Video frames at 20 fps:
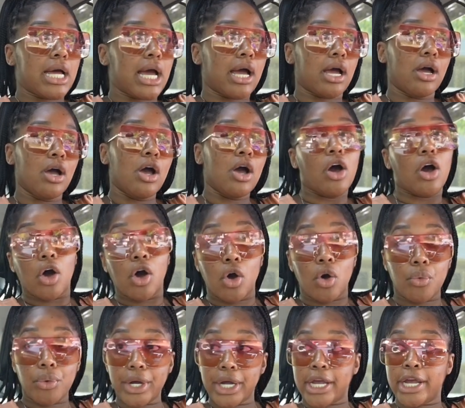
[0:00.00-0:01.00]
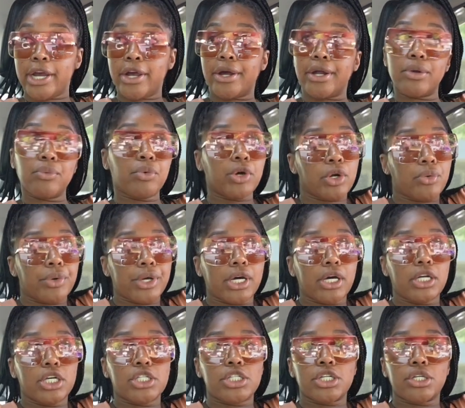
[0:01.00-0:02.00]
Not, oh, we're here. What are we
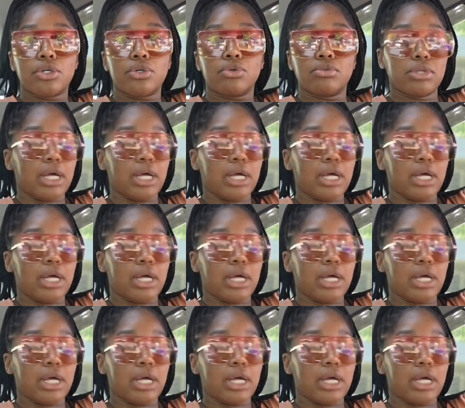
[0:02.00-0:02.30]
going to do?